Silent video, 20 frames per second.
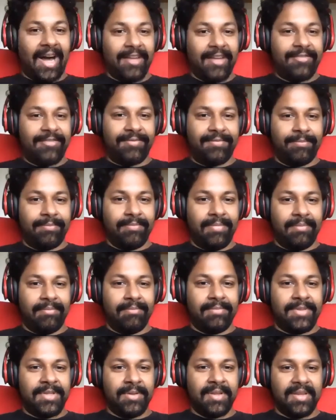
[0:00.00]
that I
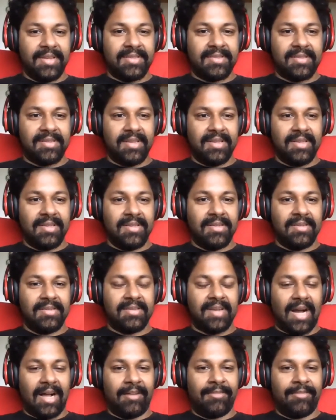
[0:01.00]
do this is